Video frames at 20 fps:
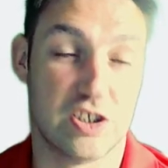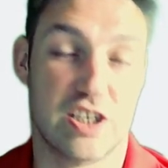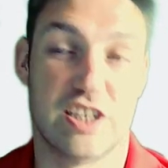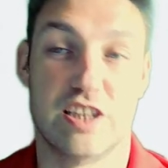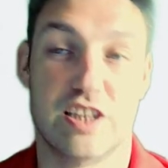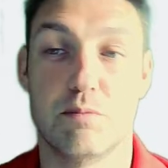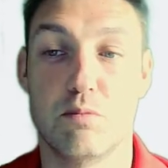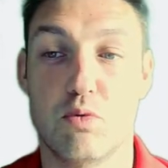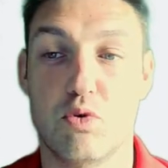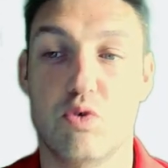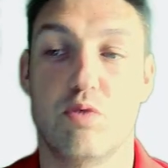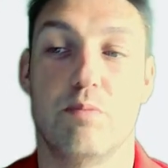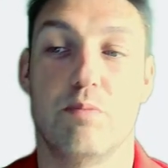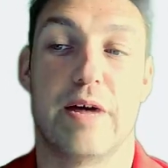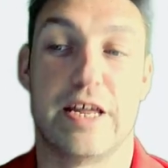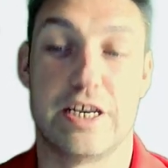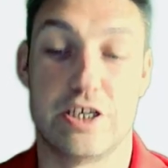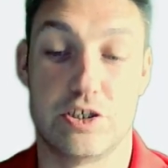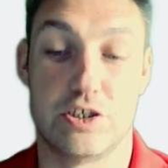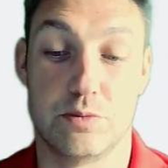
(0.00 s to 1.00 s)
and the more
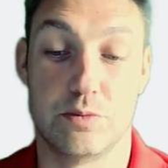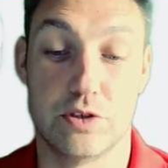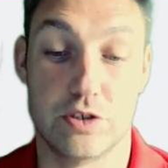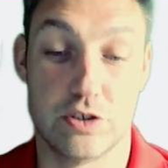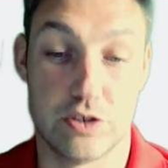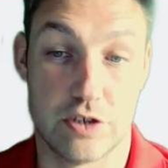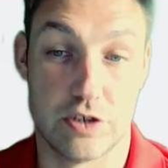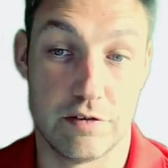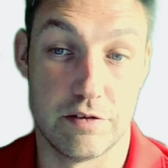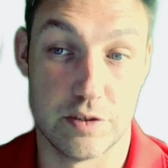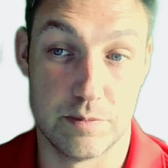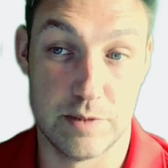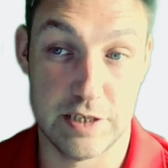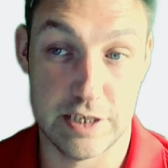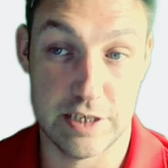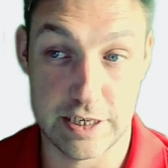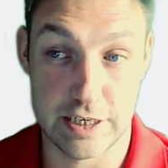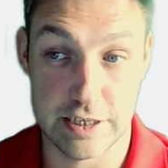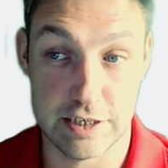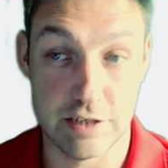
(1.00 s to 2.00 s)
management that's going to be
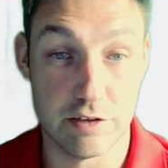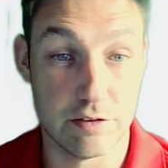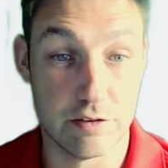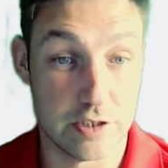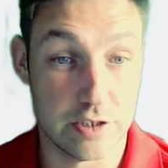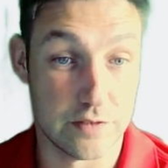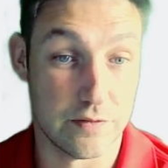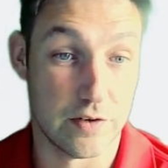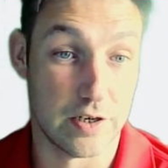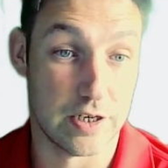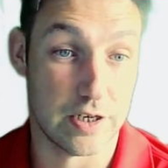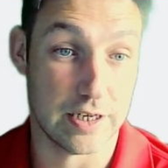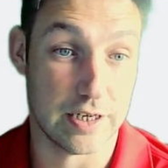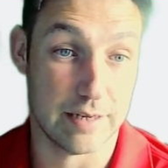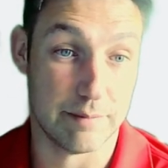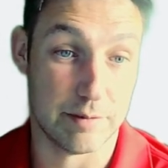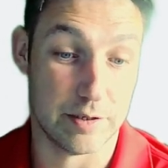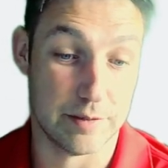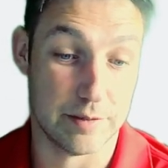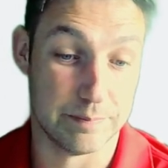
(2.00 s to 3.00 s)
needed on this filing
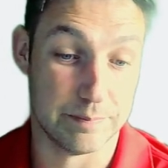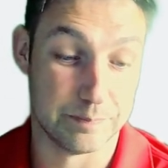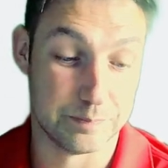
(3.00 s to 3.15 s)
cabinet.